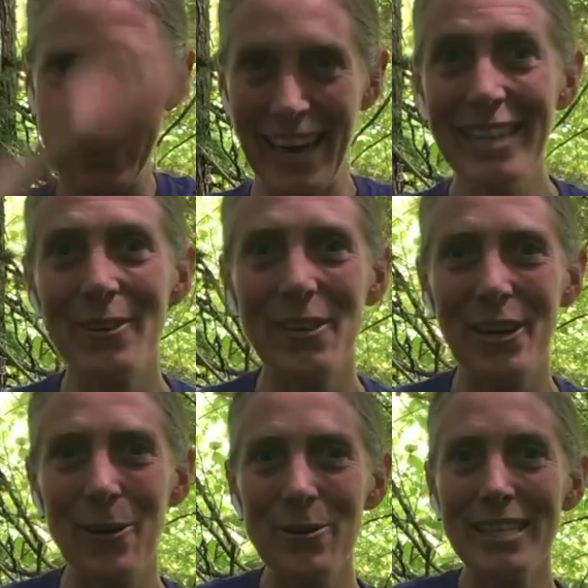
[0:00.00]
Okay, so
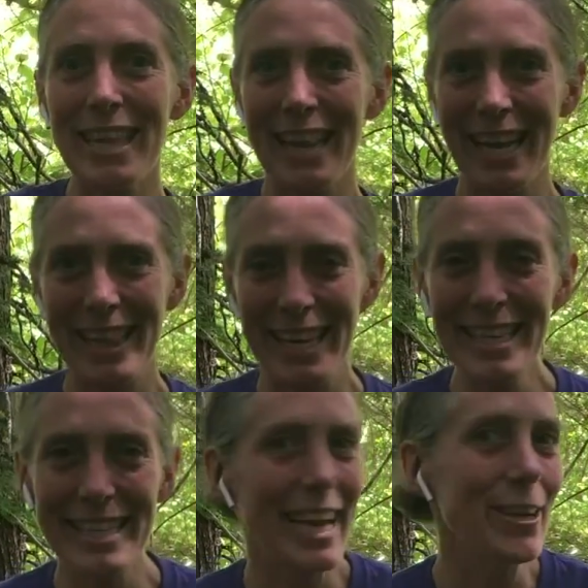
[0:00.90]
it goes like
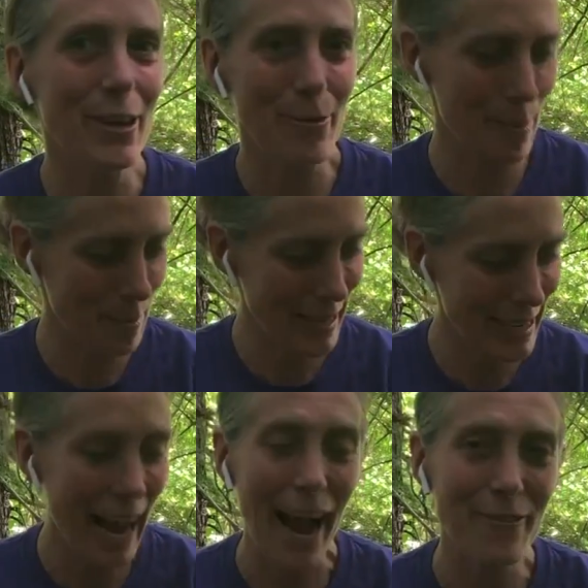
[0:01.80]
this, and you can
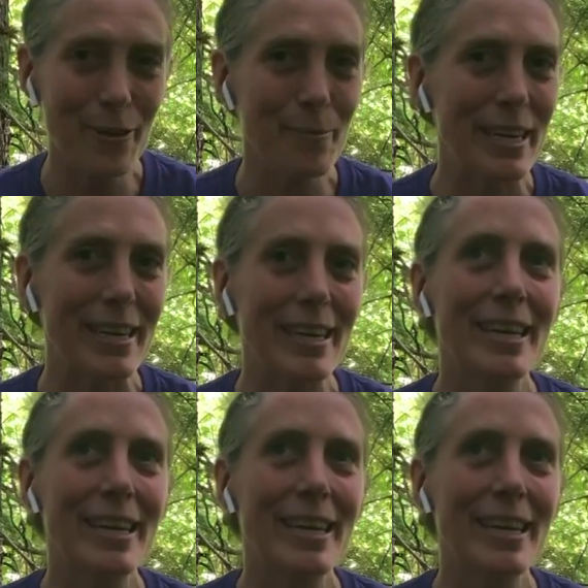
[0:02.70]
repeat after me.